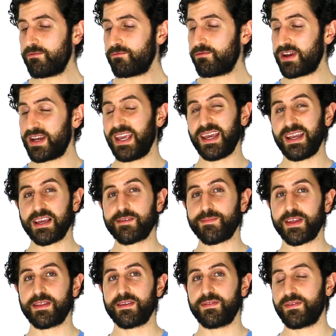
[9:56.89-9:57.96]
really
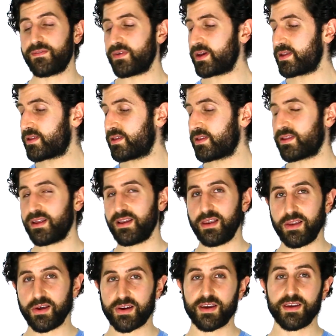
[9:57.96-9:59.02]
inexpensive devices that
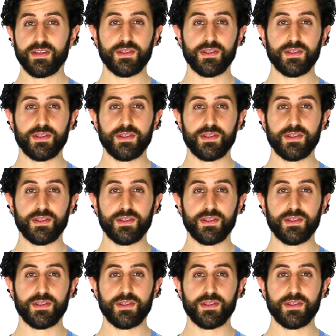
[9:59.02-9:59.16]
look